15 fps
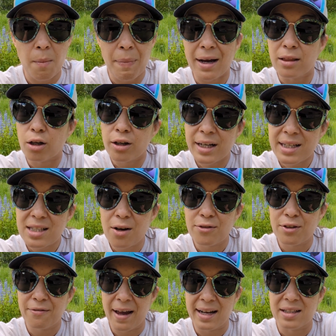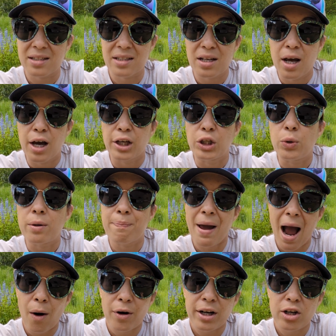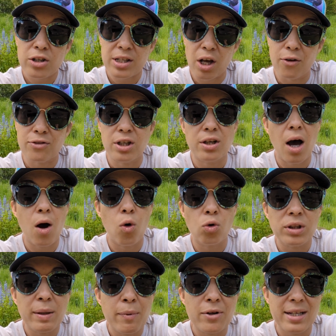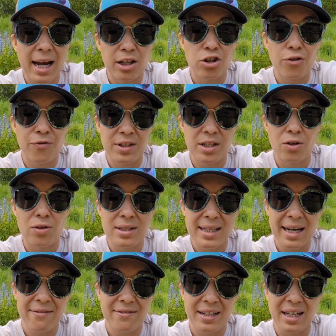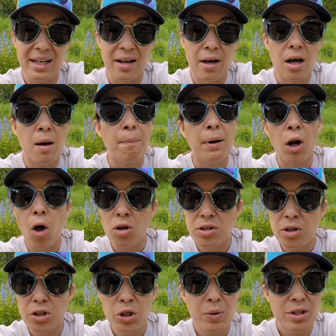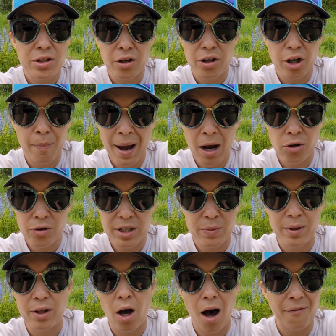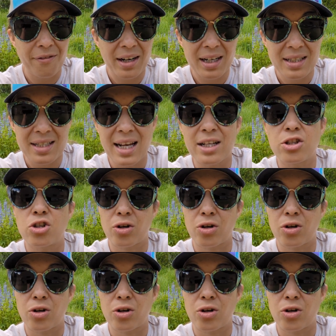By learning self-defense, you empower yourself to not only protect your physical safety, but also to assert your boundaries with confidence and